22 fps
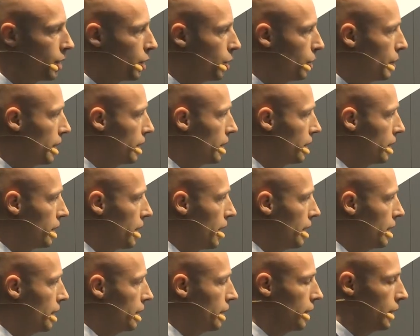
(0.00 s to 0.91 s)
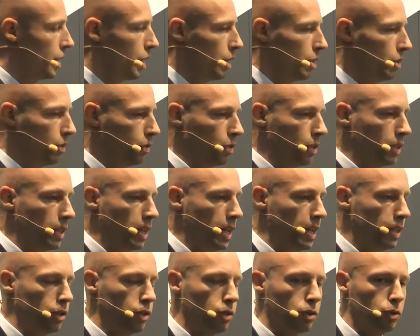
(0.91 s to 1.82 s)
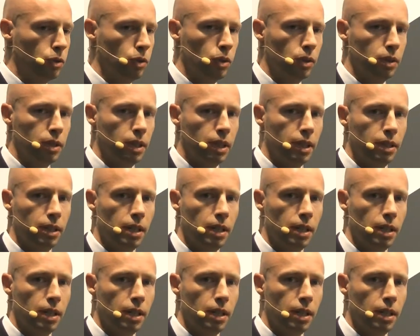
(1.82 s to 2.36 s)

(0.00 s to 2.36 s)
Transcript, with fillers: So we decided to go for an in-straw